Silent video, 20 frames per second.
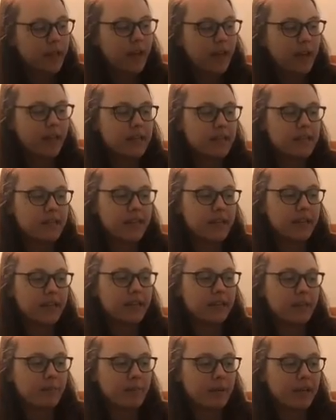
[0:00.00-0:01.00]
I stare
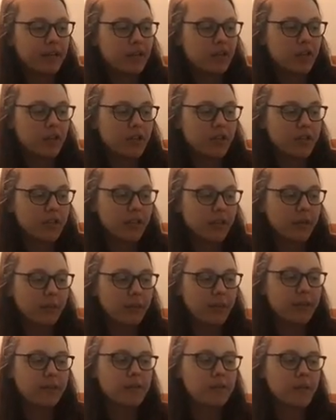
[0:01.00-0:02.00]
at the pictures on the
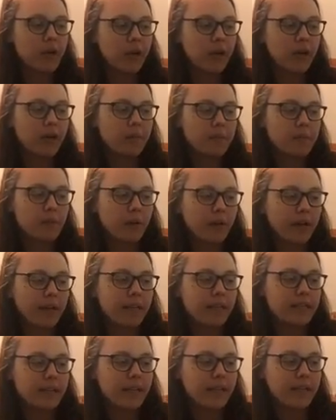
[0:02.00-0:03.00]
man's arms while
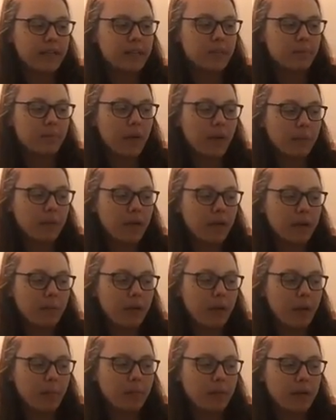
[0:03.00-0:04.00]
he tells Mama
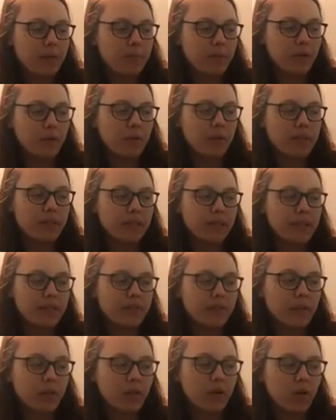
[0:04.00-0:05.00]
about people who had to
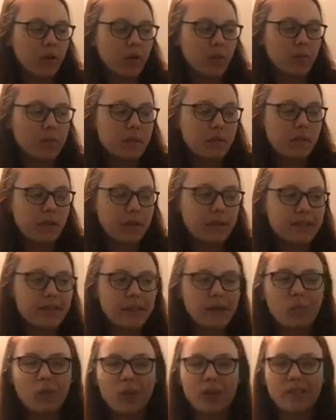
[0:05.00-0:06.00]
leave their homes because
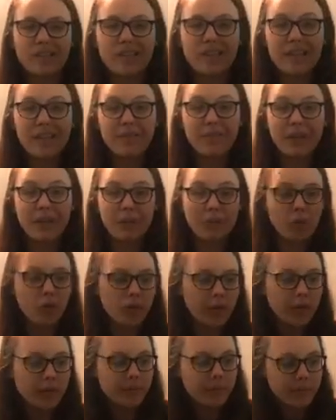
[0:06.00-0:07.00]
they weren't safe anymore.